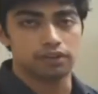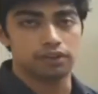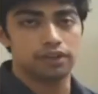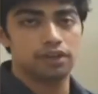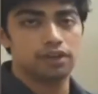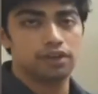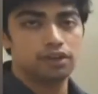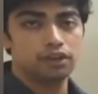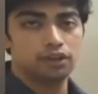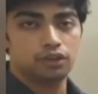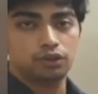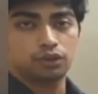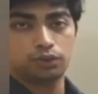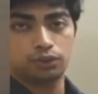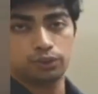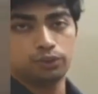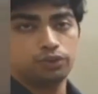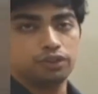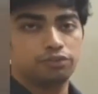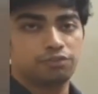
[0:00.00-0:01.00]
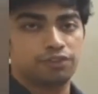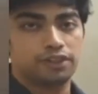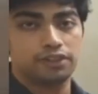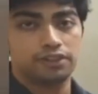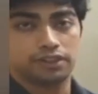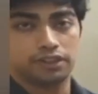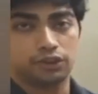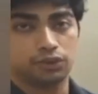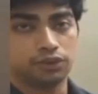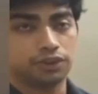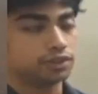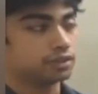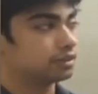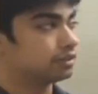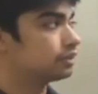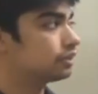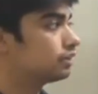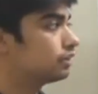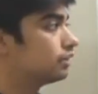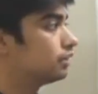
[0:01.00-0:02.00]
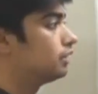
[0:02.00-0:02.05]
there are two different saturations,